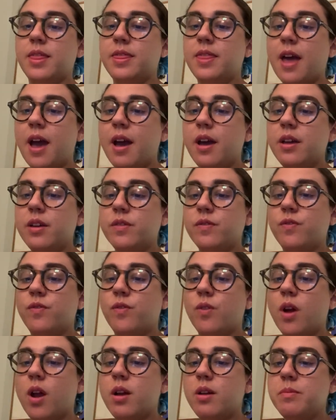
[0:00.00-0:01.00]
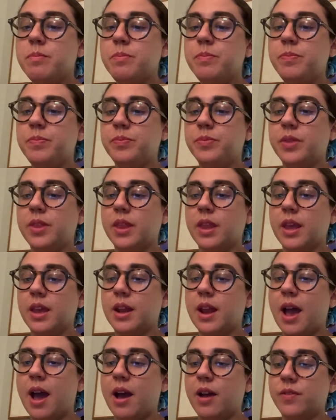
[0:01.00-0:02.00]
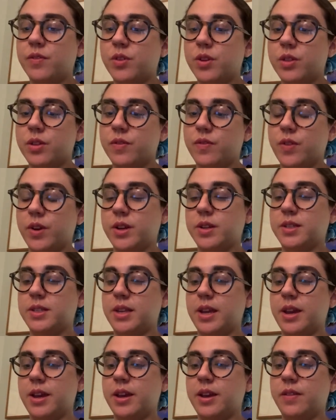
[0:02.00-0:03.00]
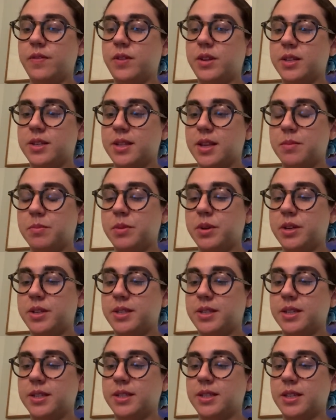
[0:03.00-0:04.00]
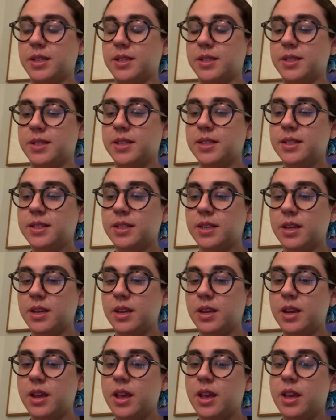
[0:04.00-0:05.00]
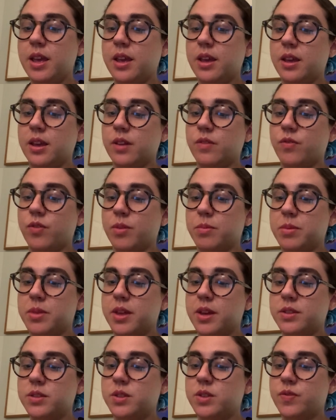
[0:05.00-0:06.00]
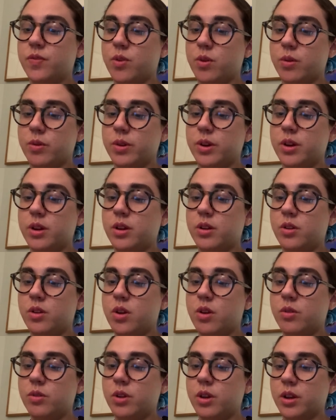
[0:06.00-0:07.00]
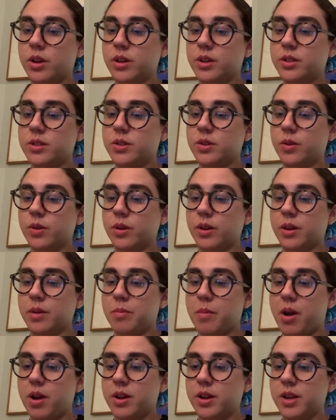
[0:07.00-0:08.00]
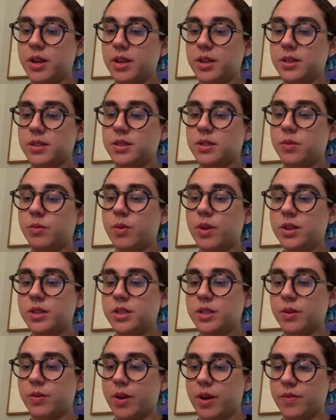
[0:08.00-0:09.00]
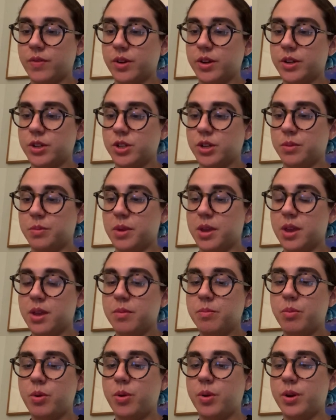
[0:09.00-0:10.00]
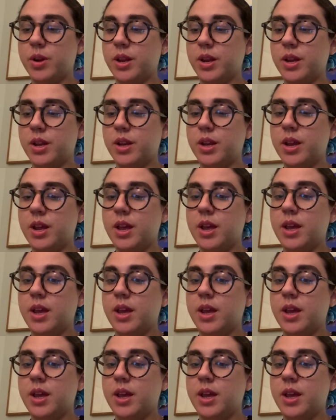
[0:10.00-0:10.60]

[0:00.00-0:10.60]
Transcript: that from and after the first day of December 1660, and from thenceforward, no goods or commodities whatsoever shall be imported